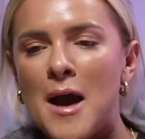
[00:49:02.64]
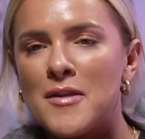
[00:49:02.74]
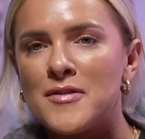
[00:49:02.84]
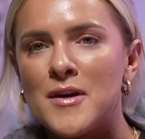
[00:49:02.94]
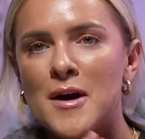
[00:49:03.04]

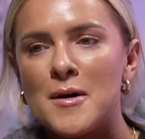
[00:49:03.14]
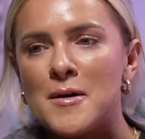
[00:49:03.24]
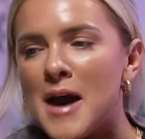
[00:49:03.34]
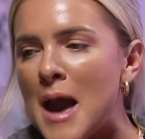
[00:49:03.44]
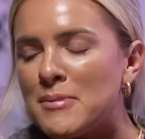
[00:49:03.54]

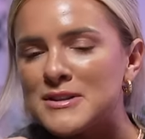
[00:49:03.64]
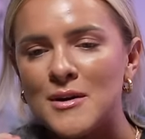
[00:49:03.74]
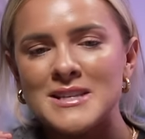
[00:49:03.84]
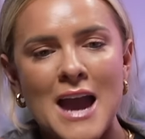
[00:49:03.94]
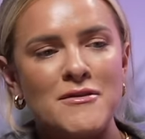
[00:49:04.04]
the
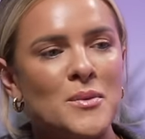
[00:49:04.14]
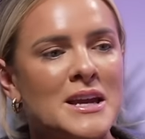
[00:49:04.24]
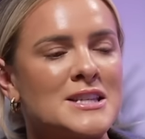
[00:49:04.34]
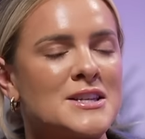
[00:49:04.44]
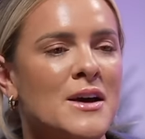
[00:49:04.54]
episodes every
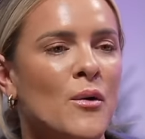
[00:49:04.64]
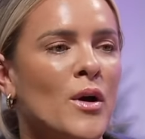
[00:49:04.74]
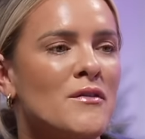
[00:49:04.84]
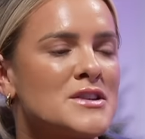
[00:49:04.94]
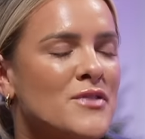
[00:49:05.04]
week to
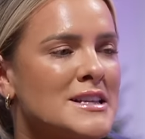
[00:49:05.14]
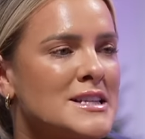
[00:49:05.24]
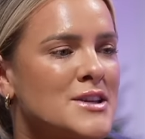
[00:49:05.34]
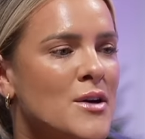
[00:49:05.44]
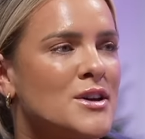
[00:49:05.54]
all of his friends
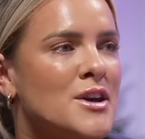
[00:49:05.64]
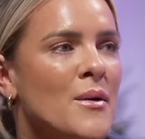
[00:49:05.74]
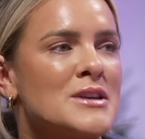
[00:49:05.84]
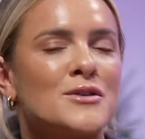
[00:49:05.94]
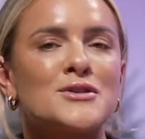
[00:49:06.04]
in Tokyo.
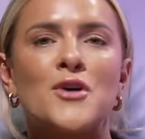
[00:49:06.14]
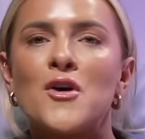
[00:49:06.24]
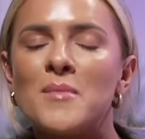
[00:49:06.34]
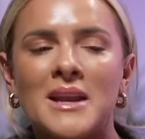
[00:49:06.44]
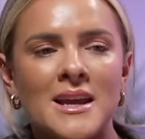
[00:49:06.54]
He's got
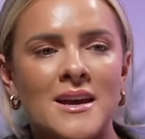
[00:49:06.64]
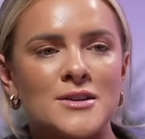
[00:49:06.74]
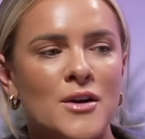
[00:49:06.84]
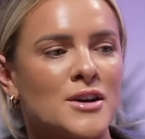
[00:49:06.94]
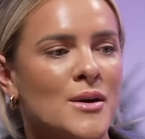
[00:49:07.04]
so many
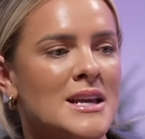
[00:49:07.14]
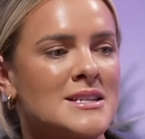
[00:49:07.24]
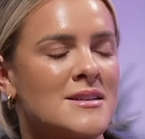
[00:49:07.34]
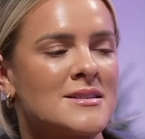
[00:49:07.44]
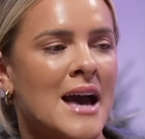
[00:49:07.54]
Tokyo
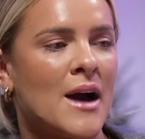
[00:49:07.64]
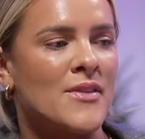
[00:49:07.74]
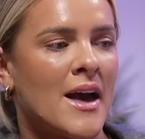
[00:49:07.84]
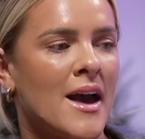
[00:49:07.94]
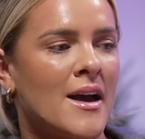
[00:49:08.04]
listeners out
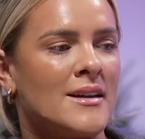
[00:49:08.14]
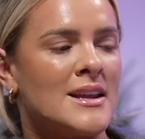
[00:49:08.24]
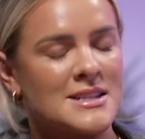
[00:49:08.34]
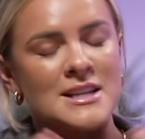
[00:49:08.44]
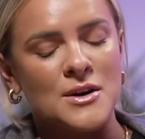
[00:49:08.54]
there
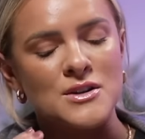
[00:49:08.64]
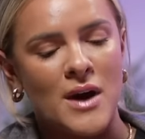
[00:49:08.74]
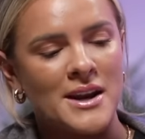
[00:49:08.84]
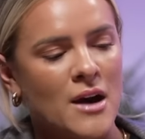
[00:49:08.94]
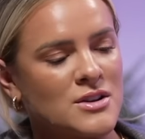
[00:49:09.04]
listening to us
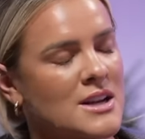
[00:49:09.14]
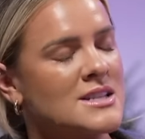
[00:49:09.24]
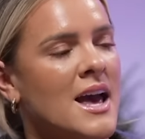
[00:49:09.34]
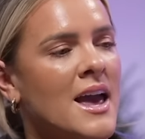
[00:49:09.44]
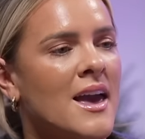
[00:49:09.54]
right now, should I
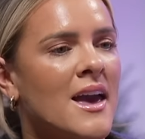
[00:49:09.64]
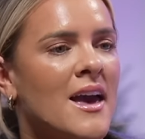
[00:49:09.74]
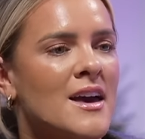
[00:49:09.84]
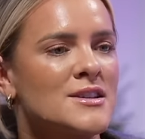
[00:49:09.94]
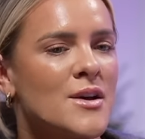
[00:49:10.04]
say.
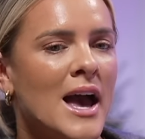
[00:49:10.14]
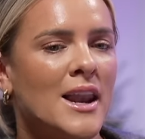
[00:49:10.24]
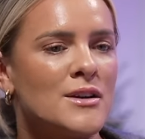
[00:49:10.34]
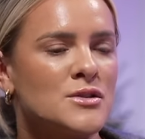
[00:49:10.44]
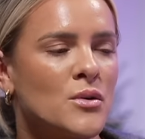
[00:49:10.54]
So
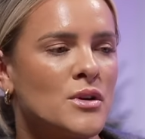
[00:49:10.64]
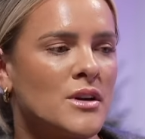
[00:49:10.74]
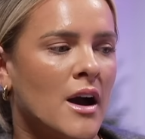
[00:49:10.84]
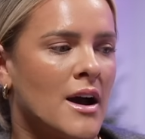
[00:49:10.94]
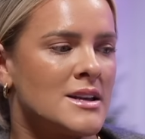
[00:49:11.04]
hello to all you
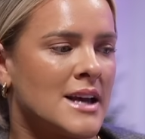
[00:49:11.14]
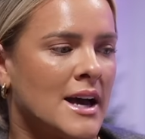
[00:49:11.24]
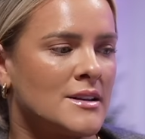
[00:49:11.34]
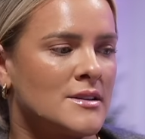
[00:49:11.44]
guys. And